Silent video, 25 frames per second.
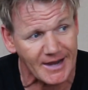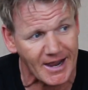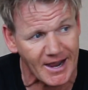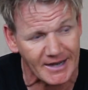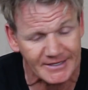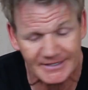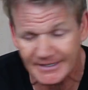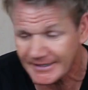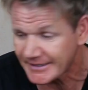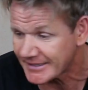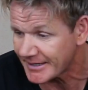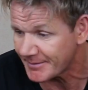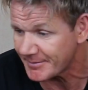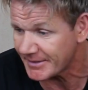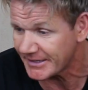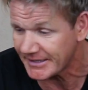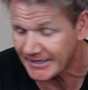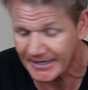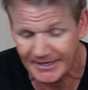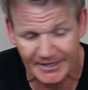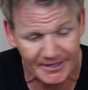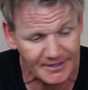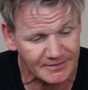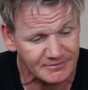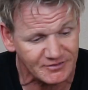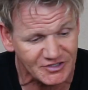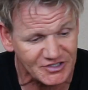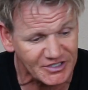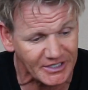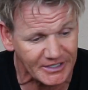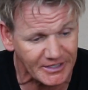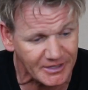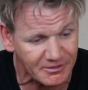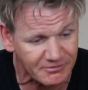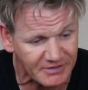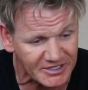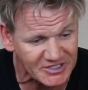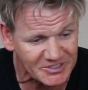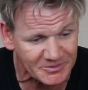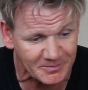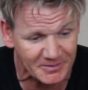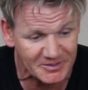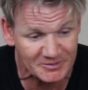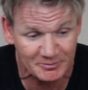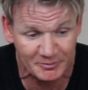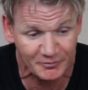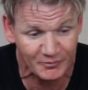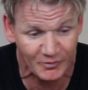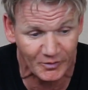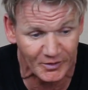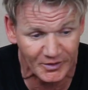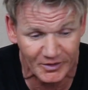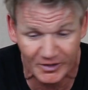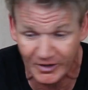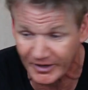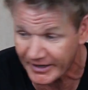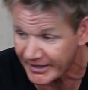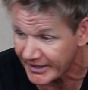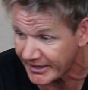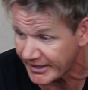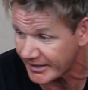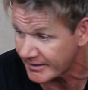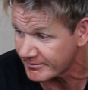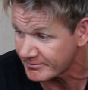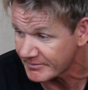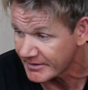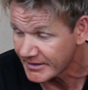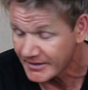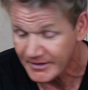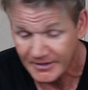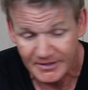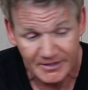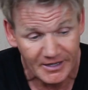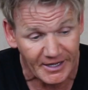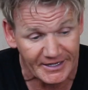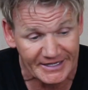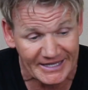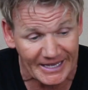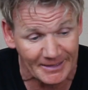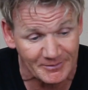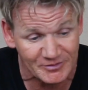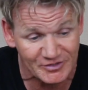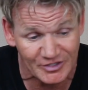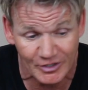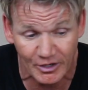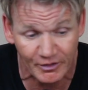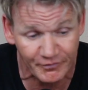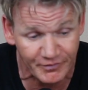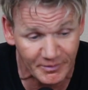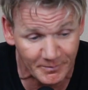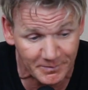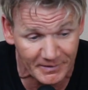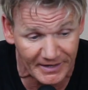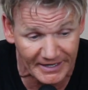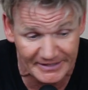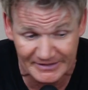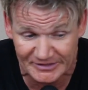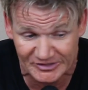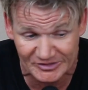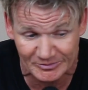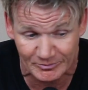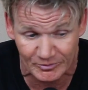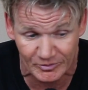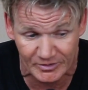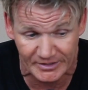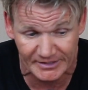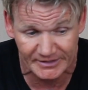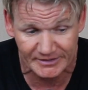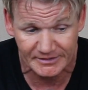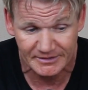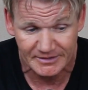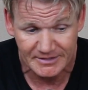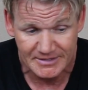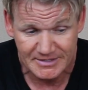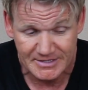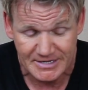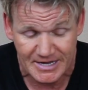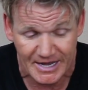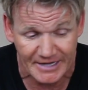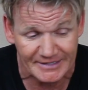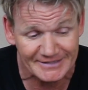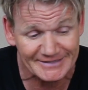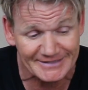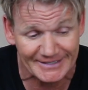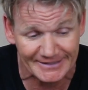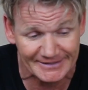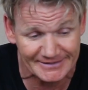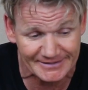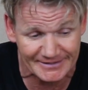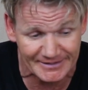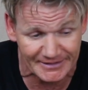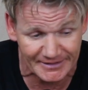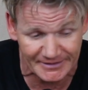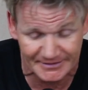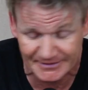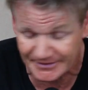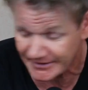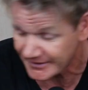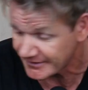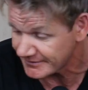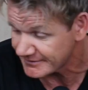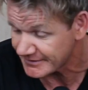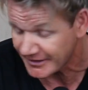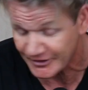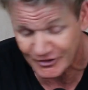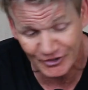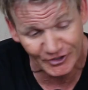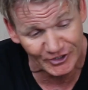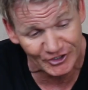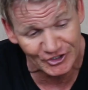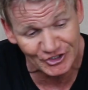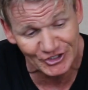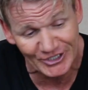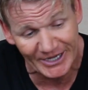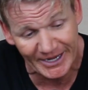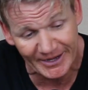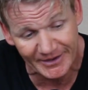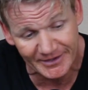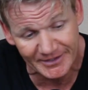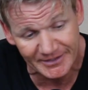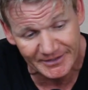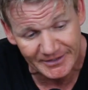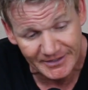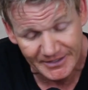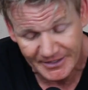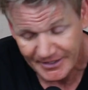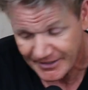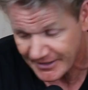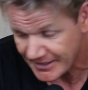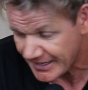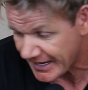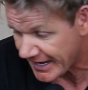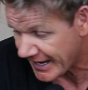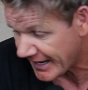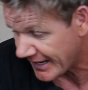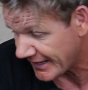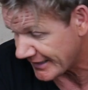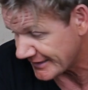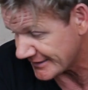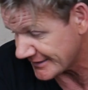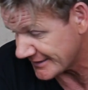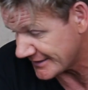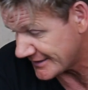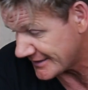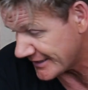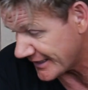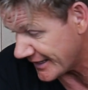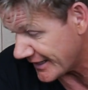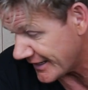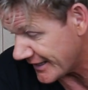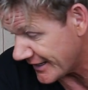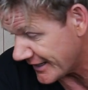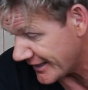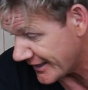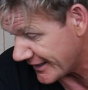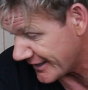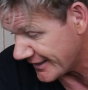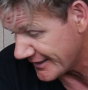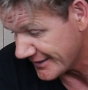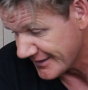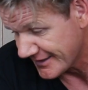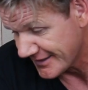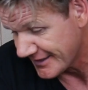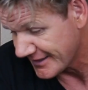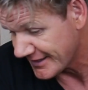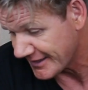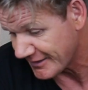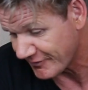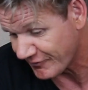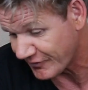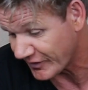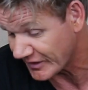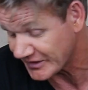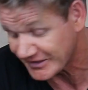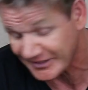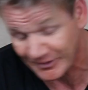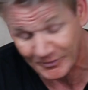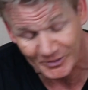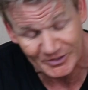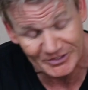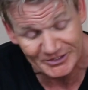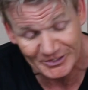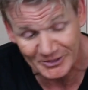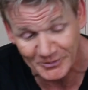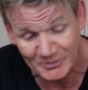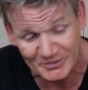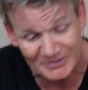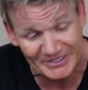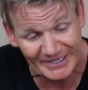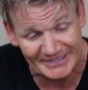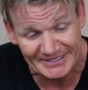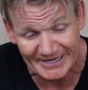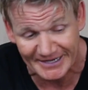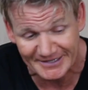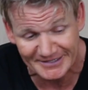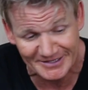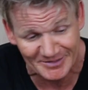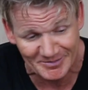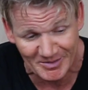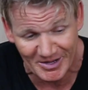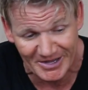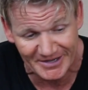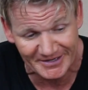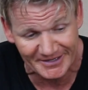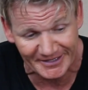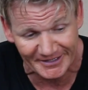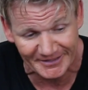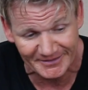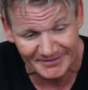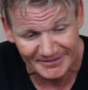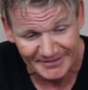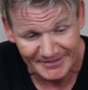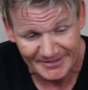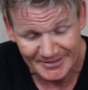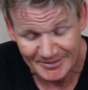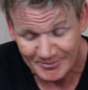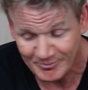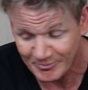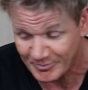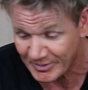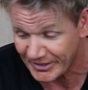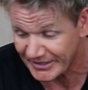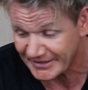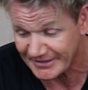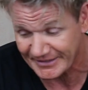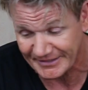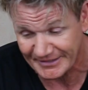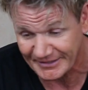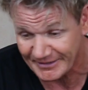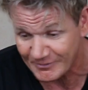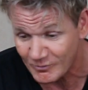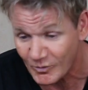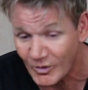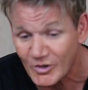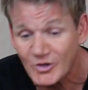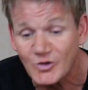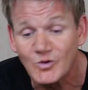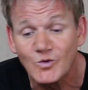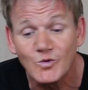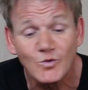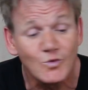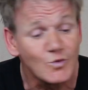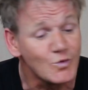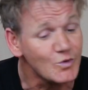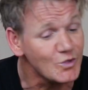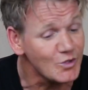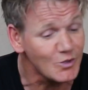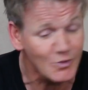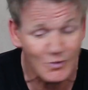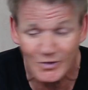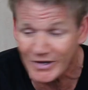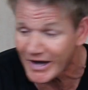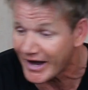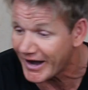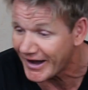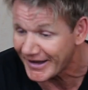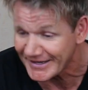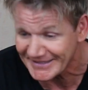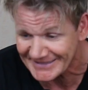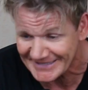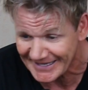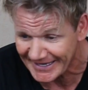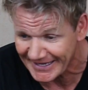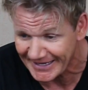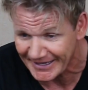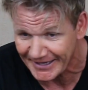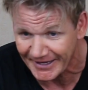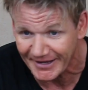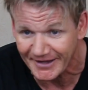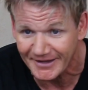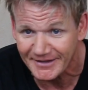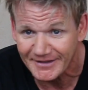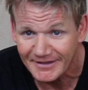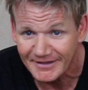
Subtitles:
I didn't come in here and study the recipes before I got here. I came straight off the plane this morning at 6:30, took a shower, and the first thing I wanted to do was get down to the market. But you guys here,